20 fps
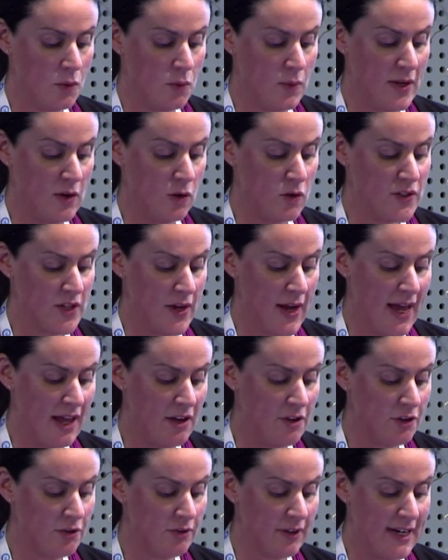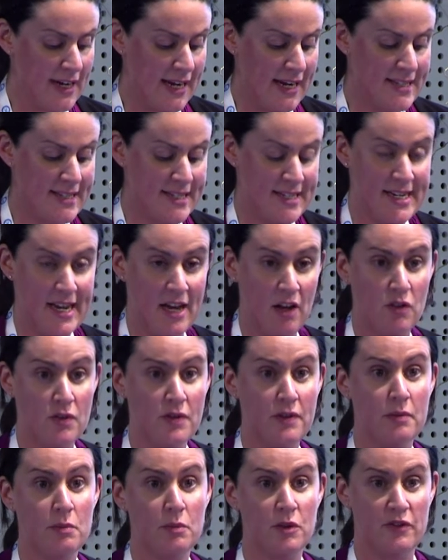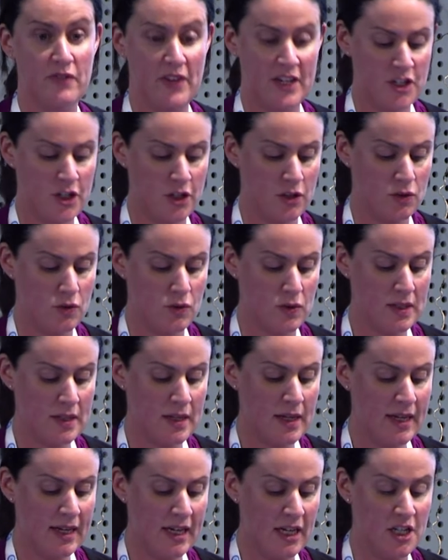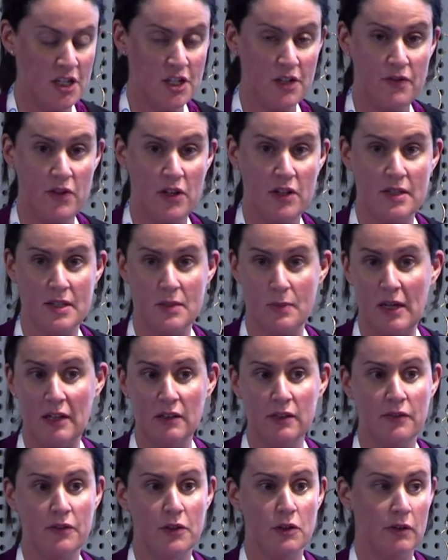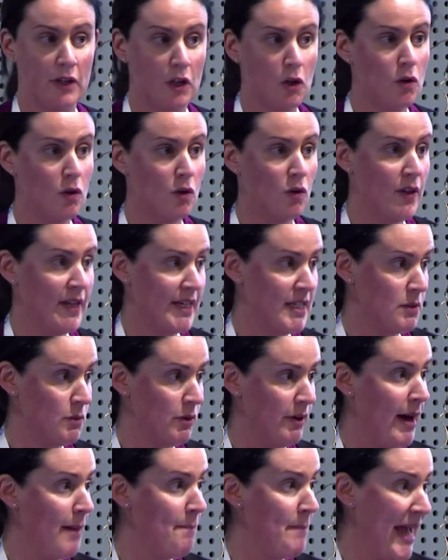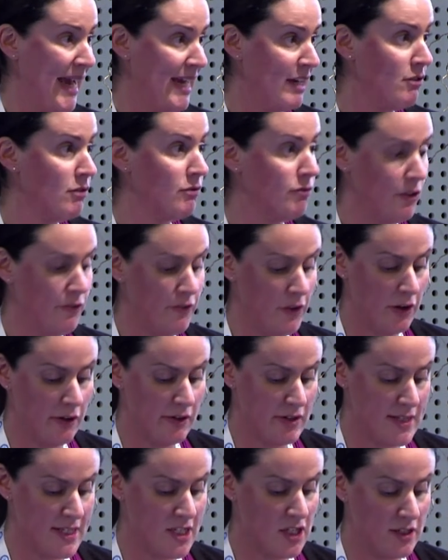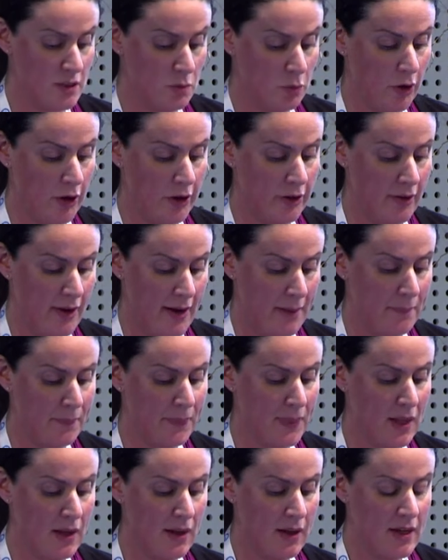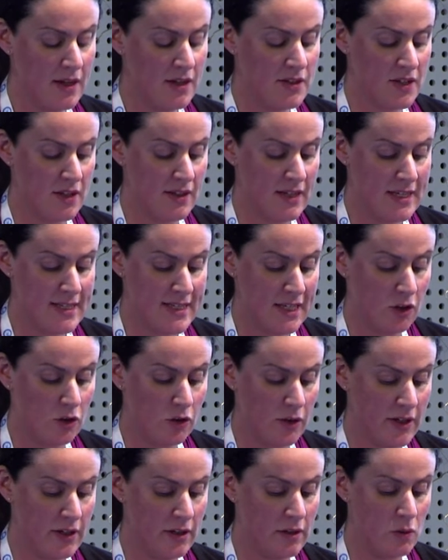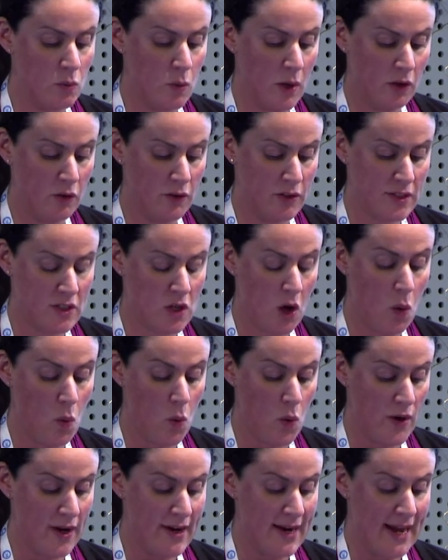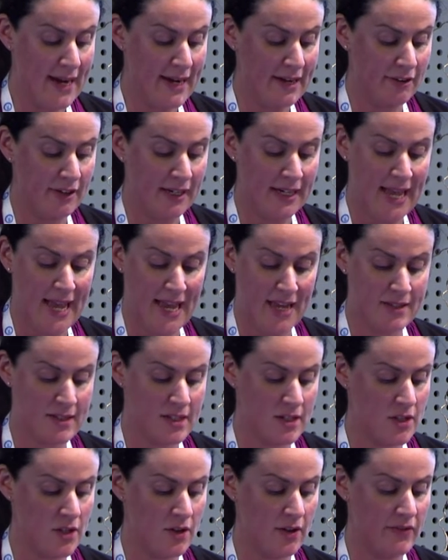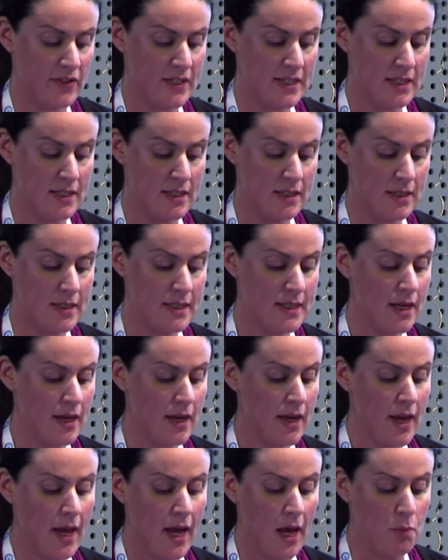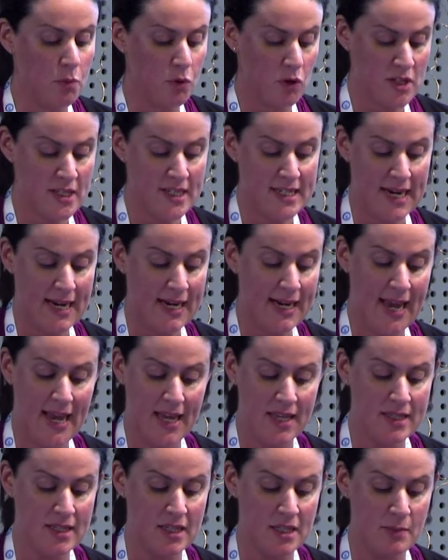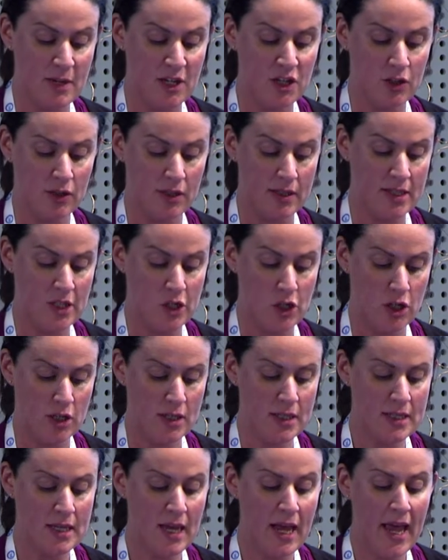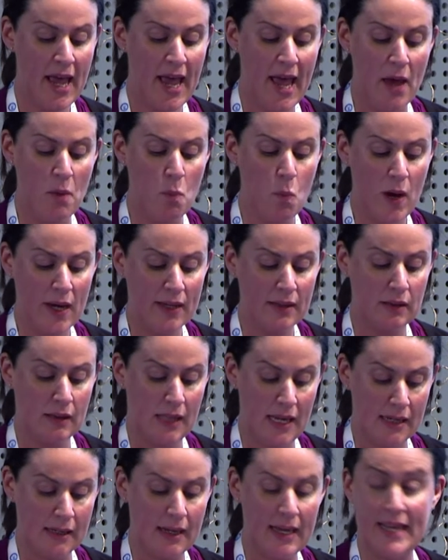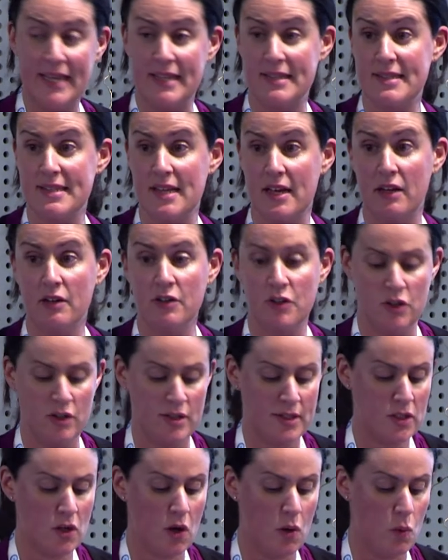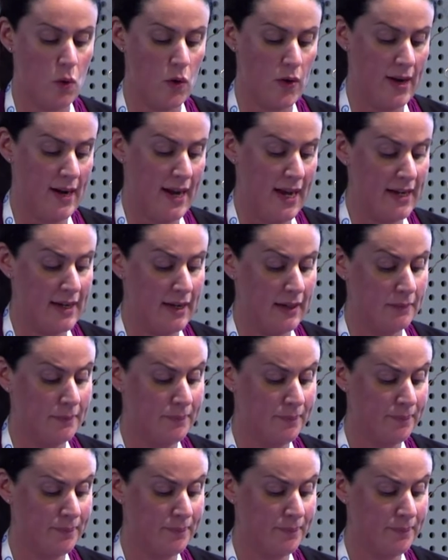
We also had 3 Eastern Health professionals interviewed as well. If you recall, these were our main referrers to the program. So these included a wellness coordinator in cancer services, a prostate cancer specialist nurse, and 1 lung cancer nurse coordinator.